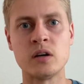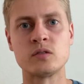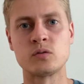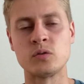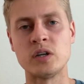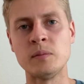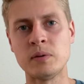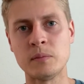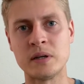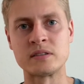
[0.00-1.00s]
to
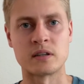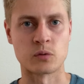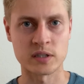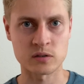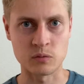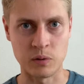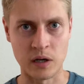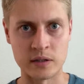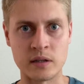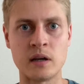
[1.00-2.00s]
implement a rescue plan